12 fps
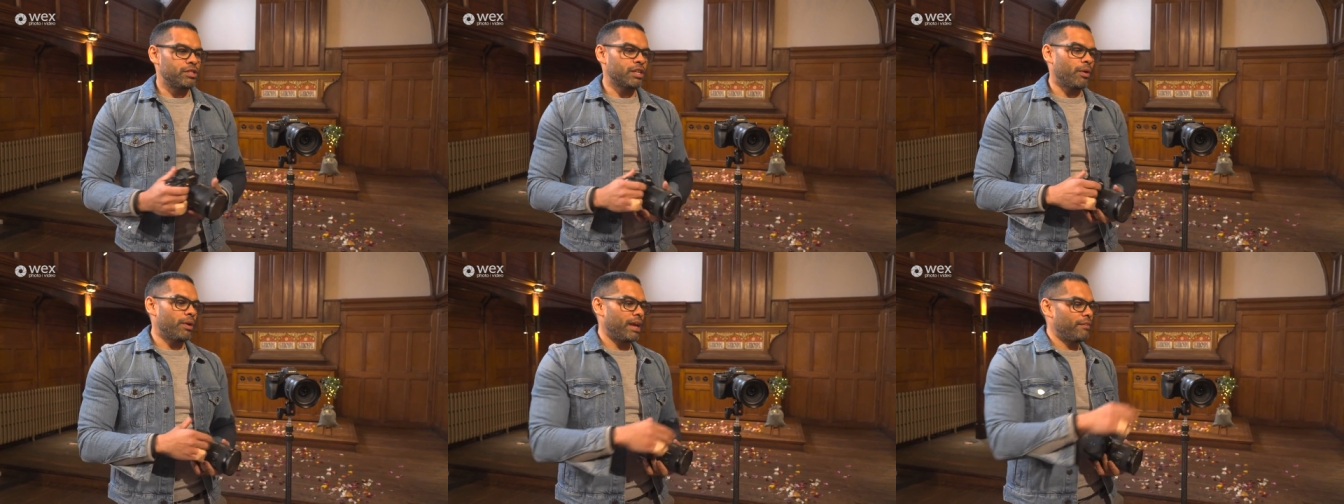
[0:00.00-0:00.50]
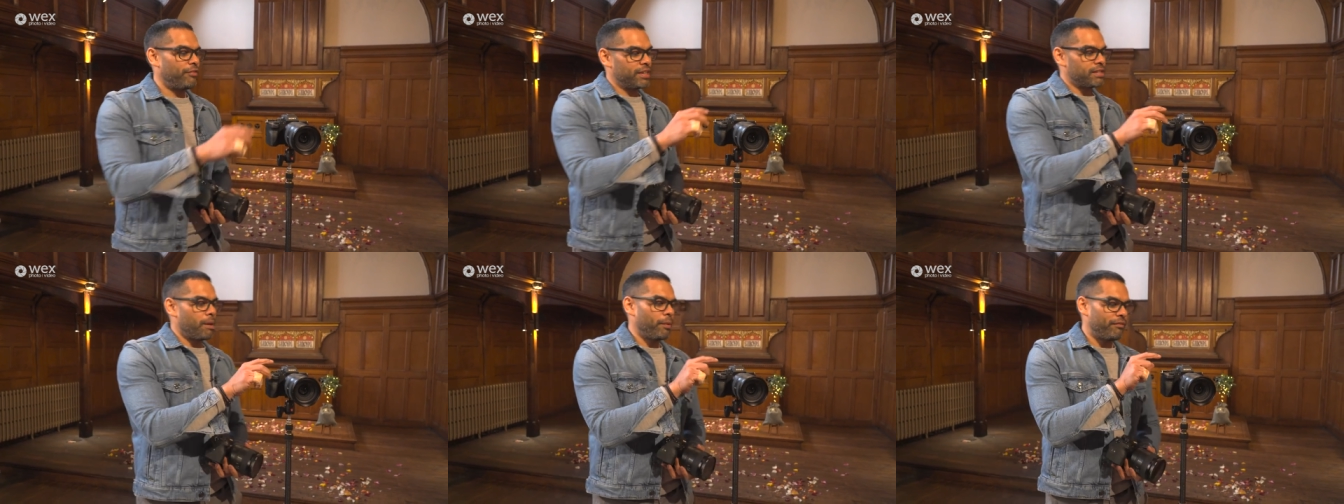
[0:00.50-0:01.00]
So, for
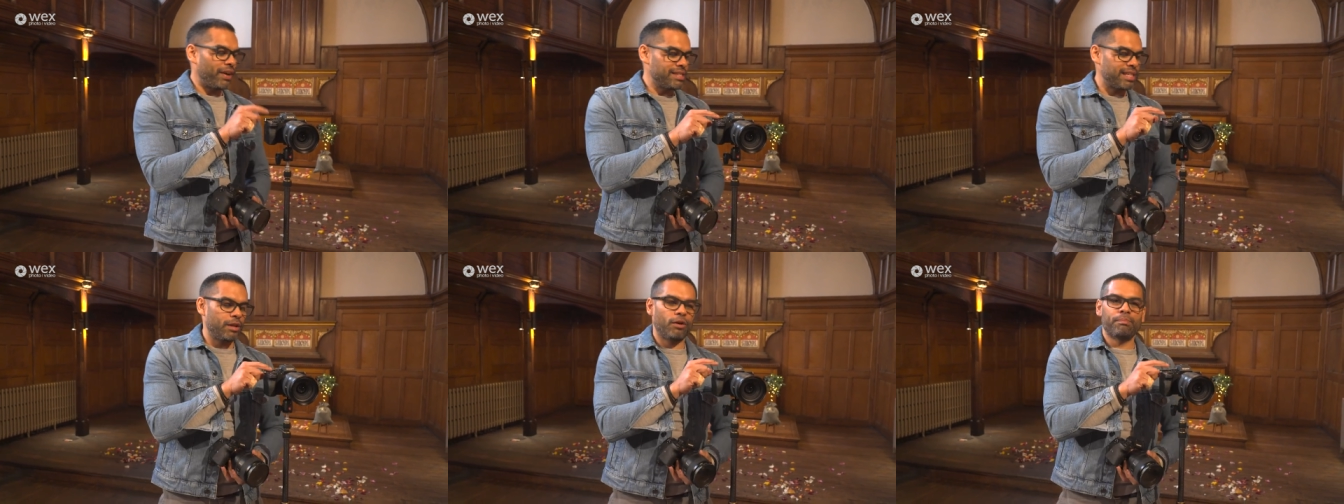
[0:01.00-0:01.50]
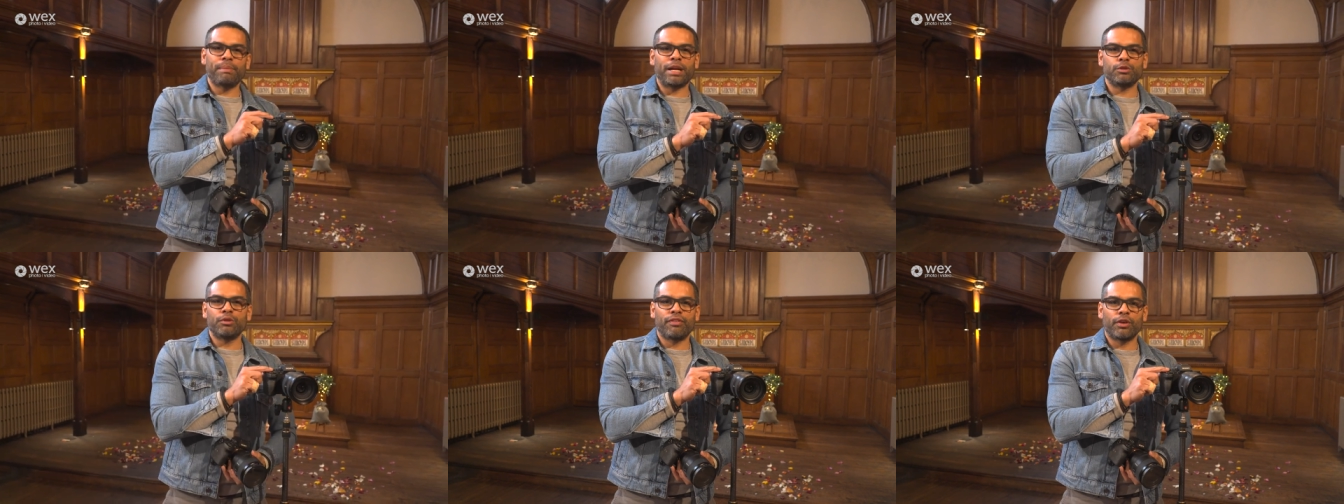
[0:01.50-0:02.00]
example, if I set it on
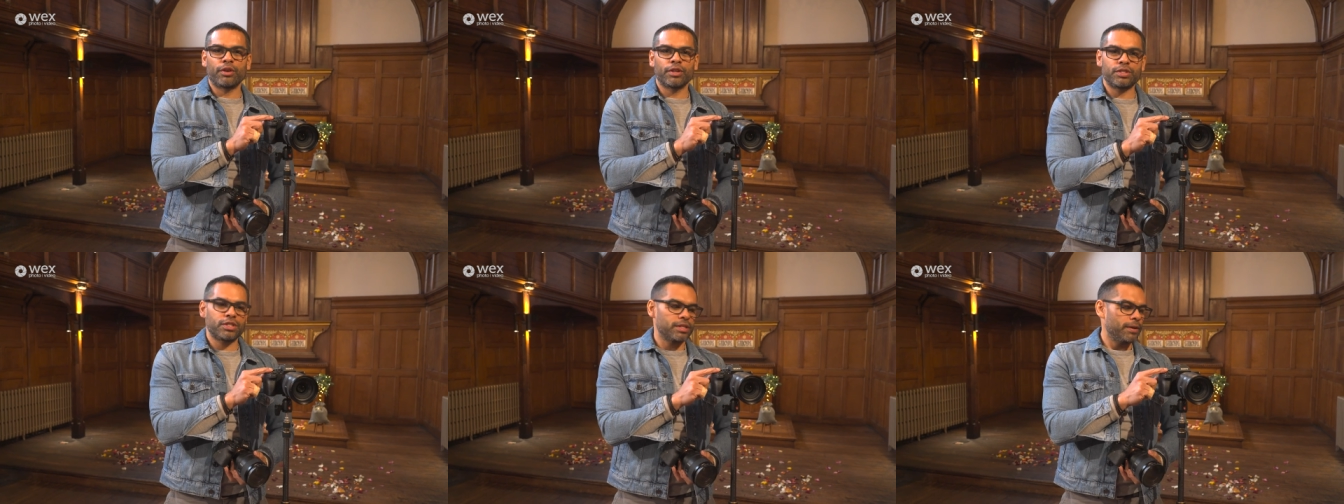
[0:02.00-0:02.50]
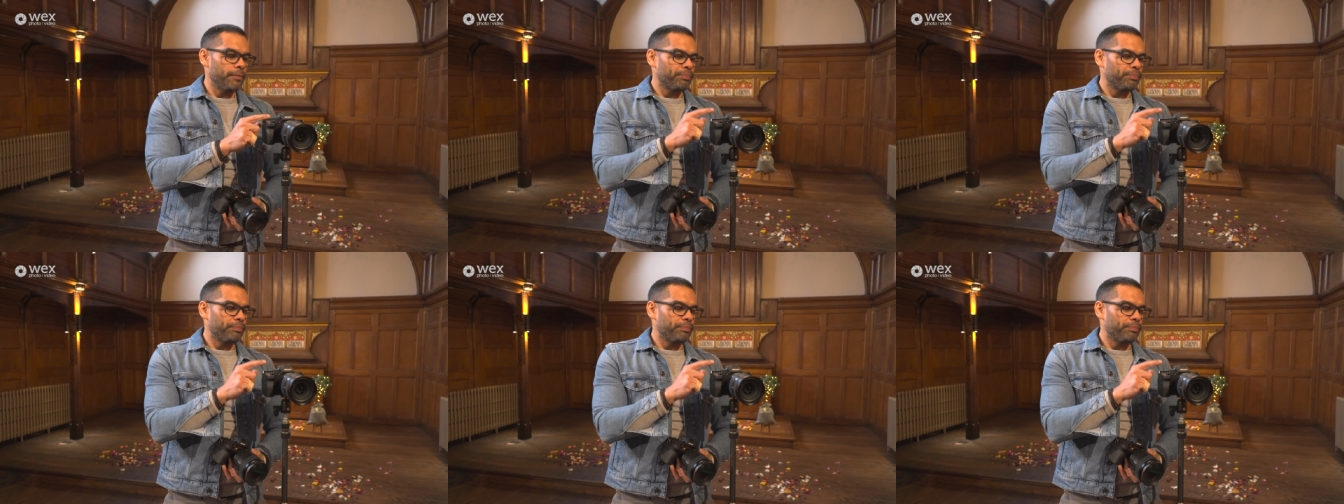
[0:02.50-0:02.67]
manual focus